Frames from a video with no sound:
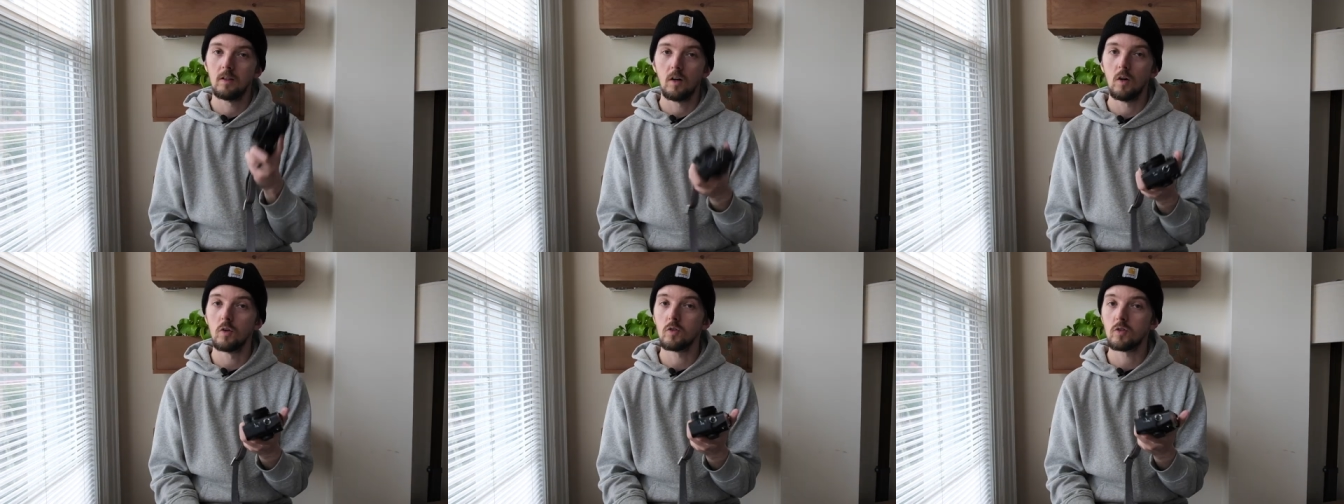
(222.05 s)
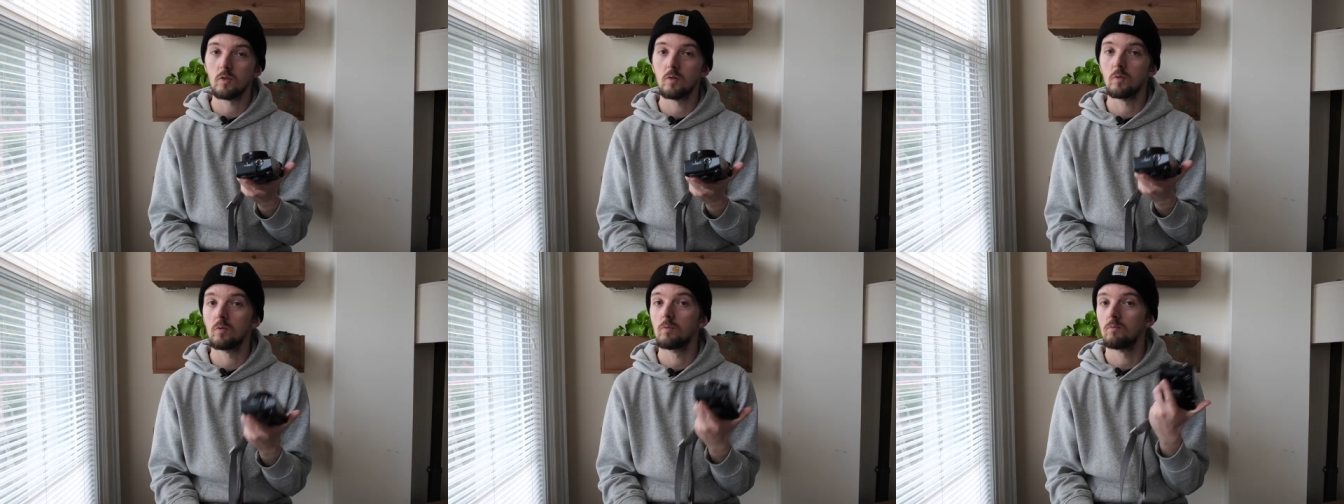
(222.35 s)

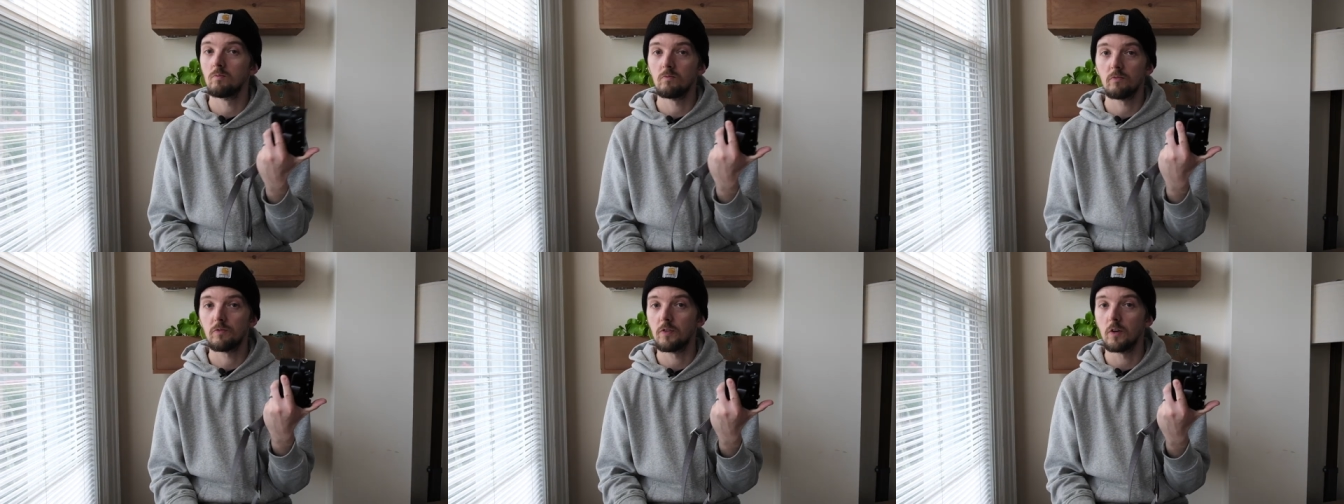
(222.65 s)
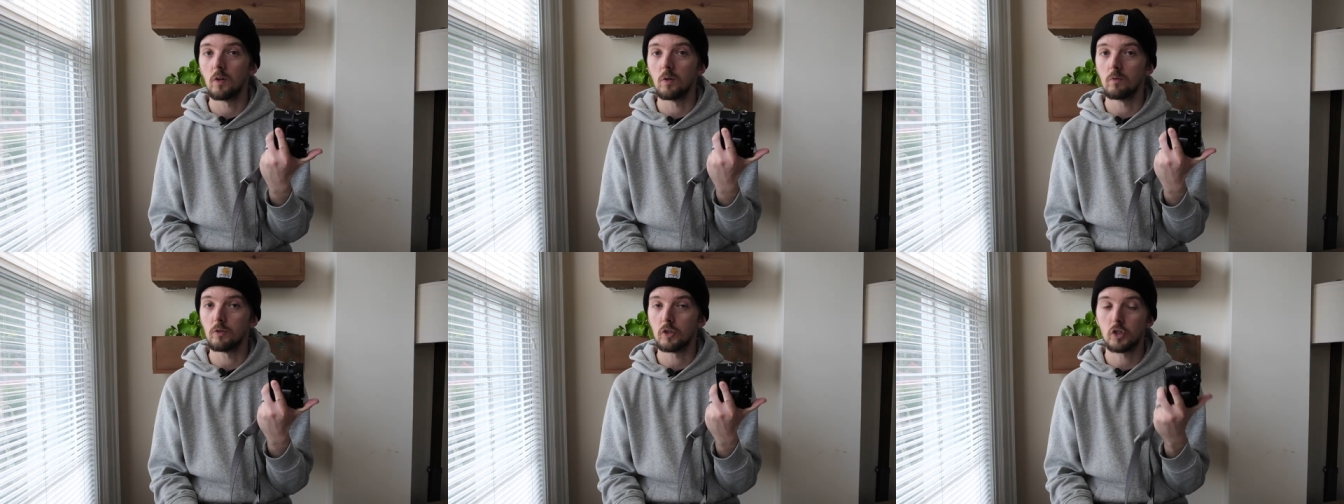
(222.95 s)
Also,
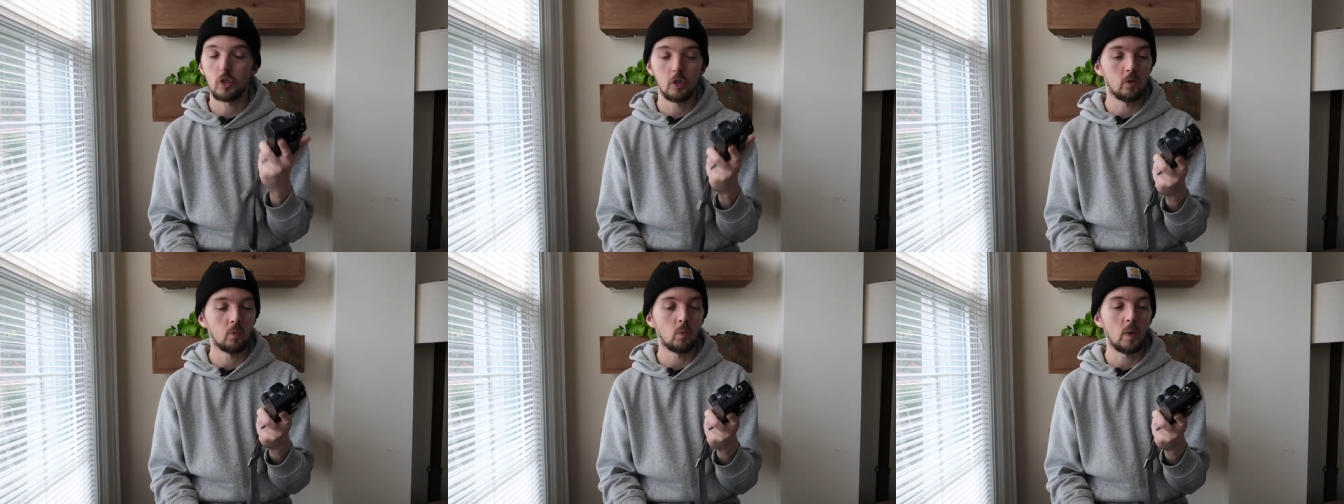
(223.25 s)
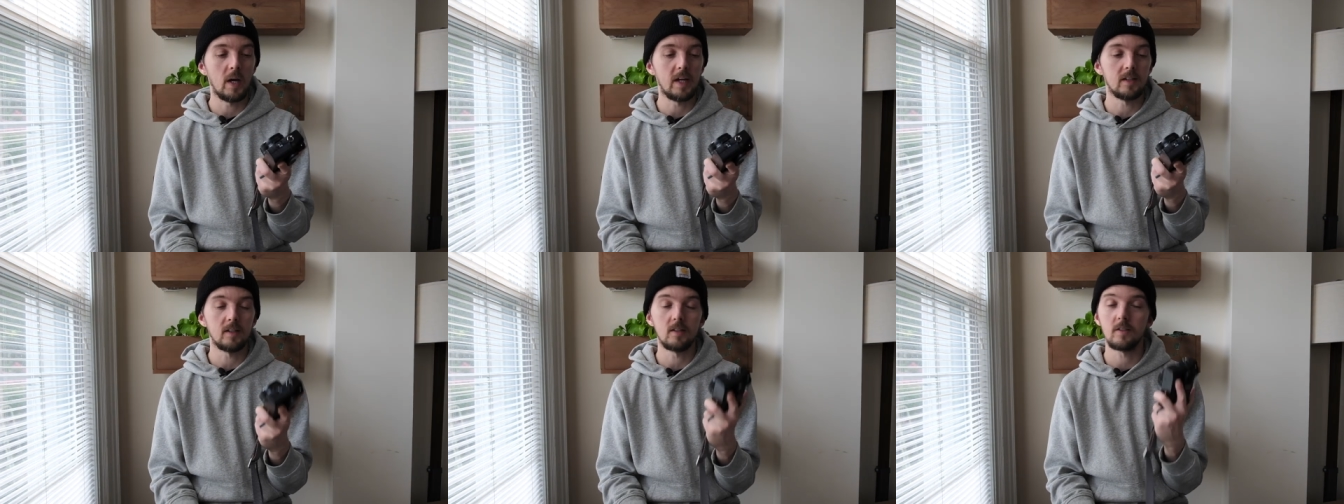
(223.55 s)
for shooting
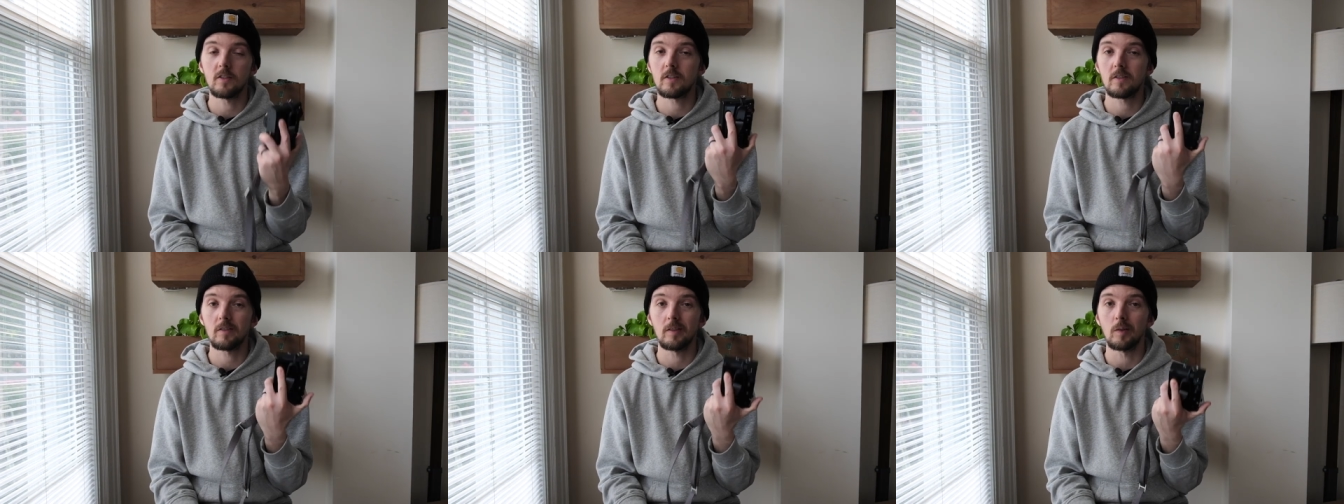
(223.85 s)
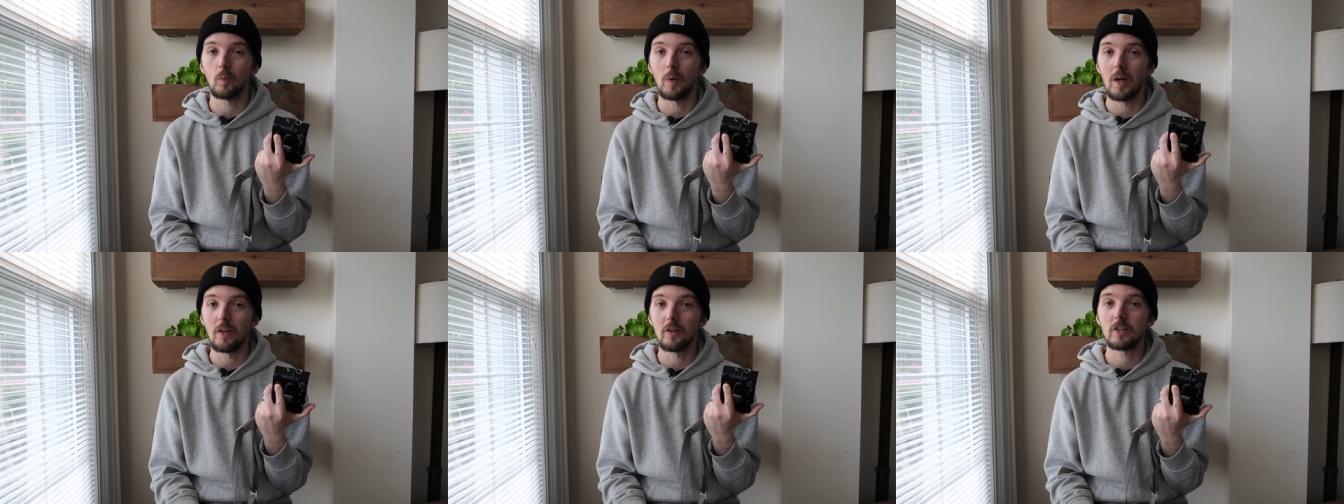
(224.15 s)
weddings, the
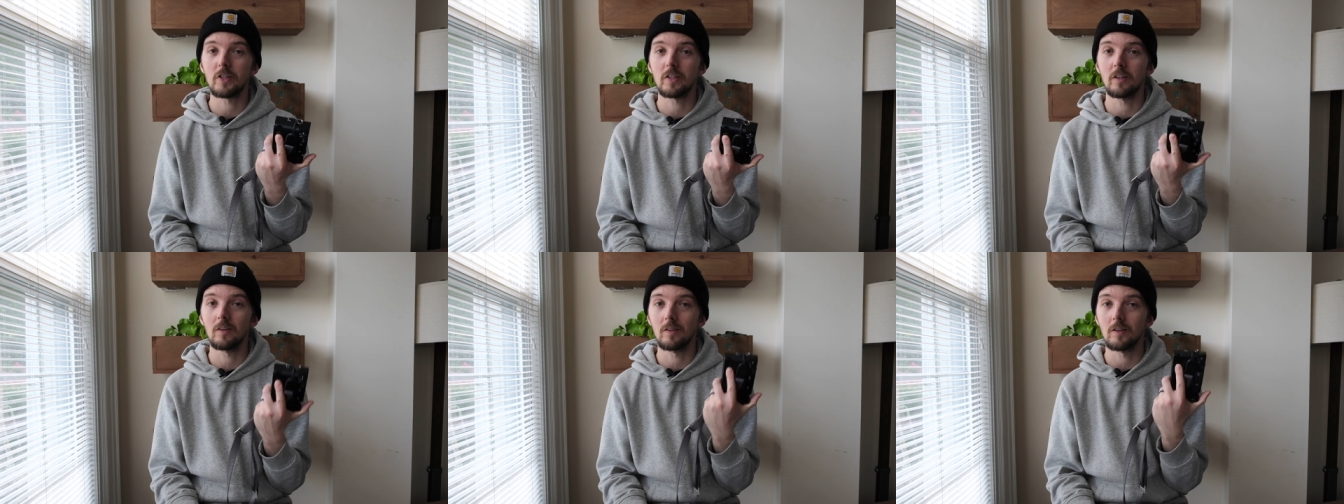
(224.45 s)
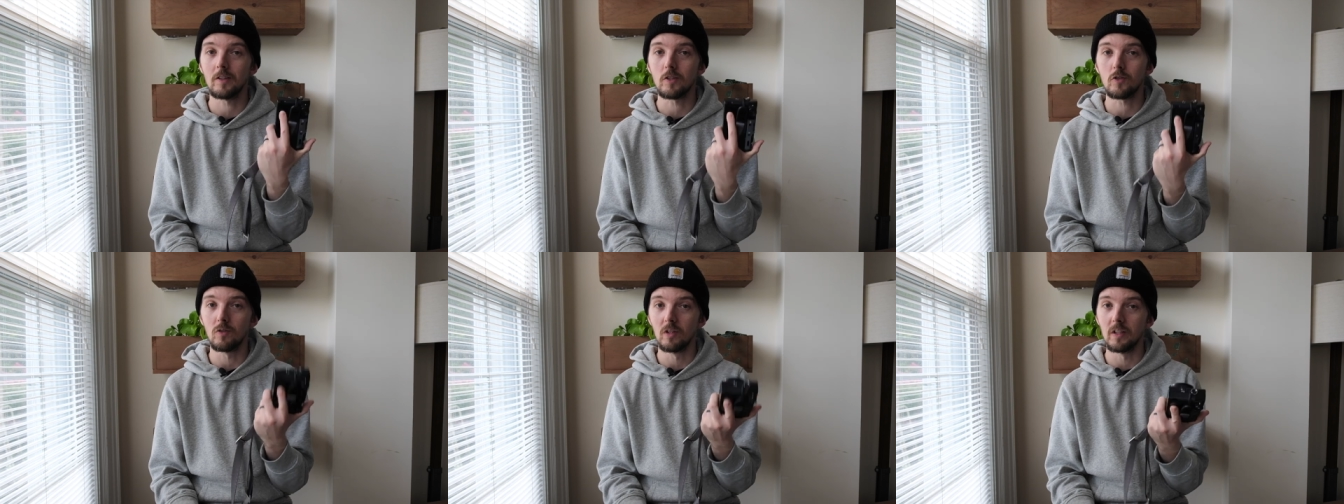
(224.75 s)
weather
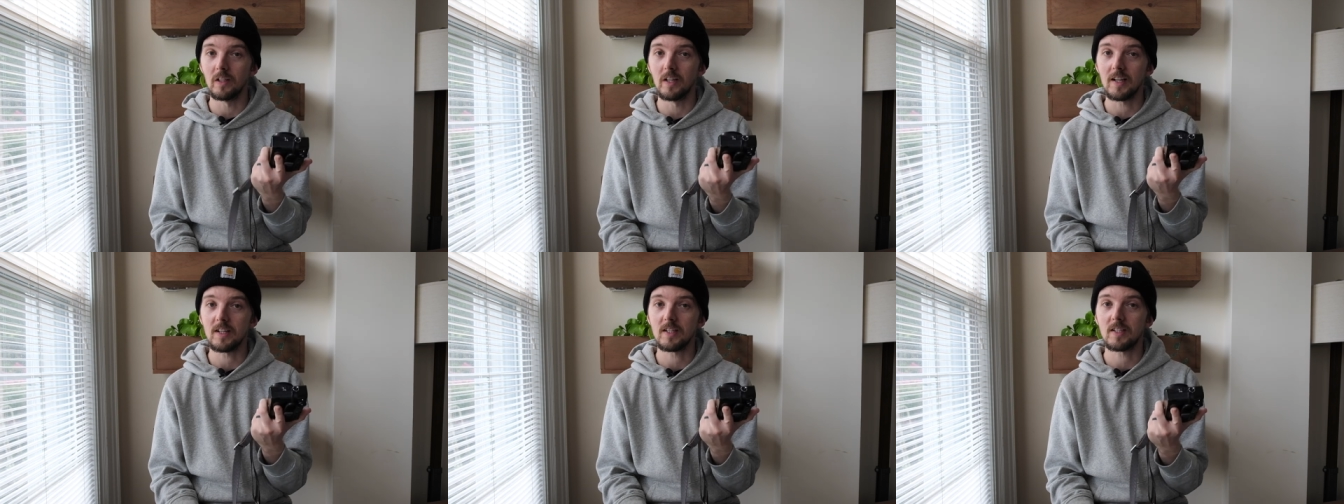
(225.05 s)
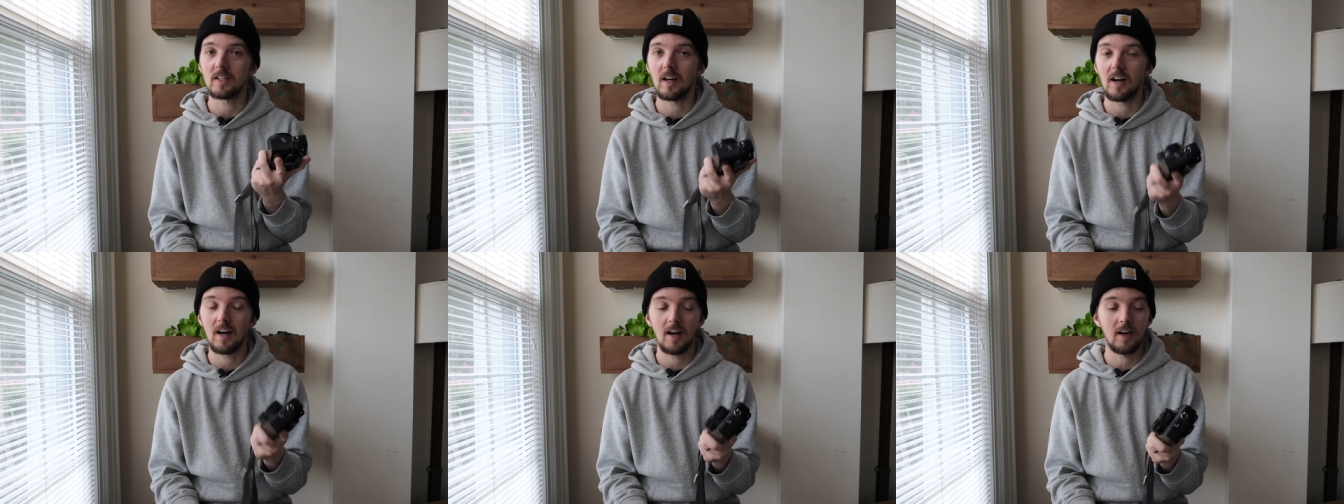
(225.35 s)
sealing is really nice
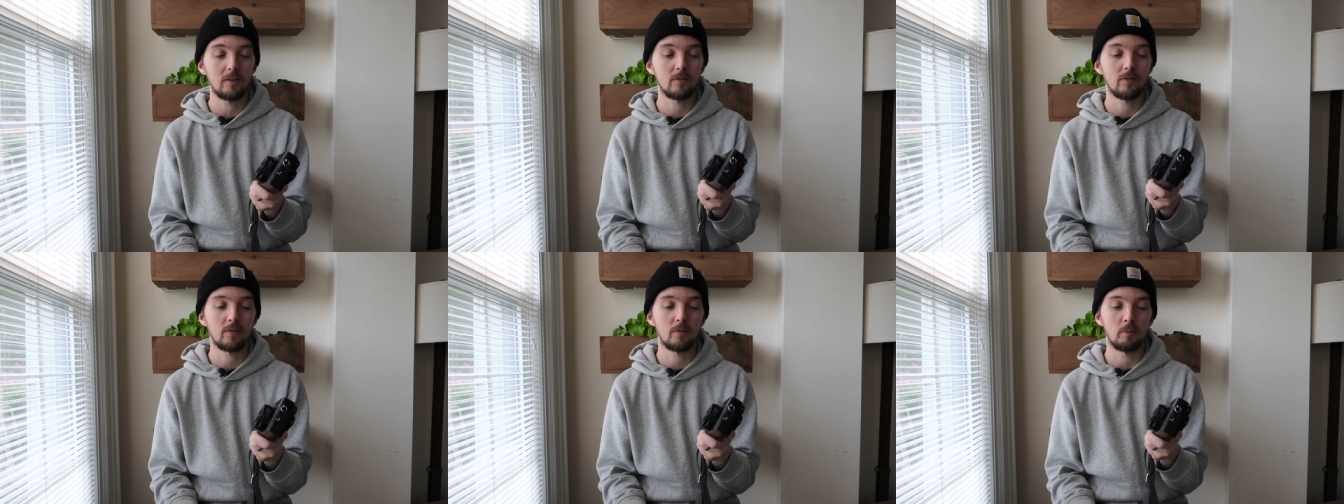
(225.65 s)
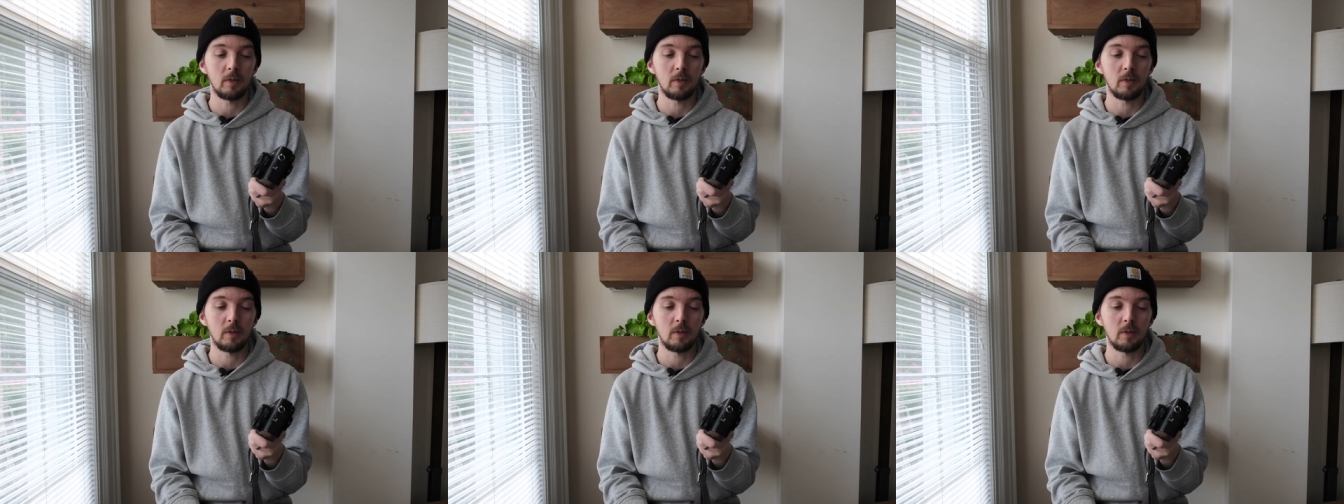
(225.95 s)
to have,